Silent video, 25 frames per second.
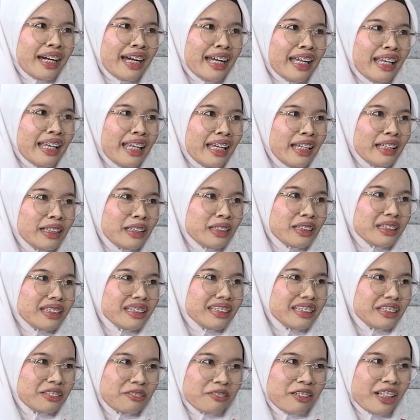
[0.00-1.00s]
I like
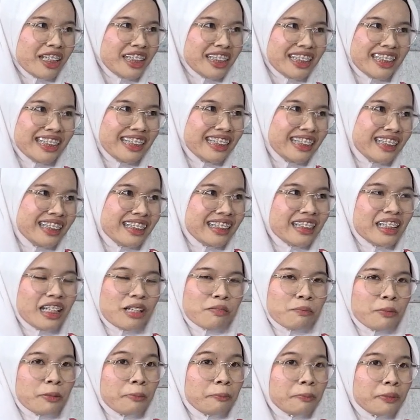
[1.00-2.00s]
the rushing,
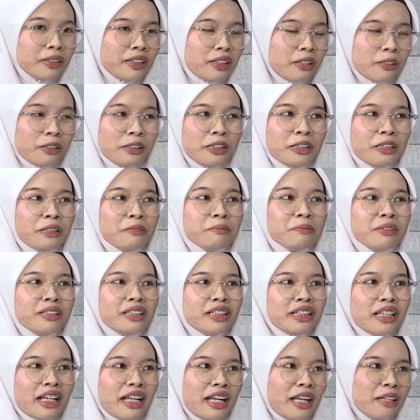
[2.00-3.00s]
people calling
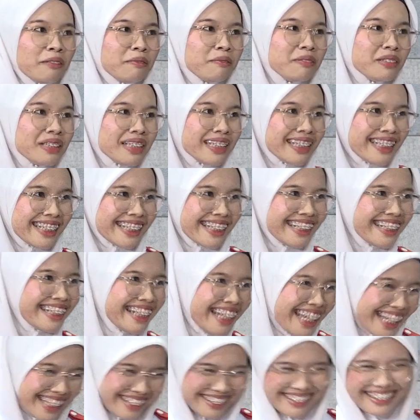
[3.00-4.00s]
me, help here,
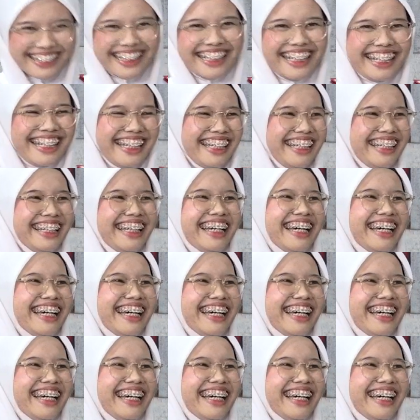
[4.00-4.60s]
help there.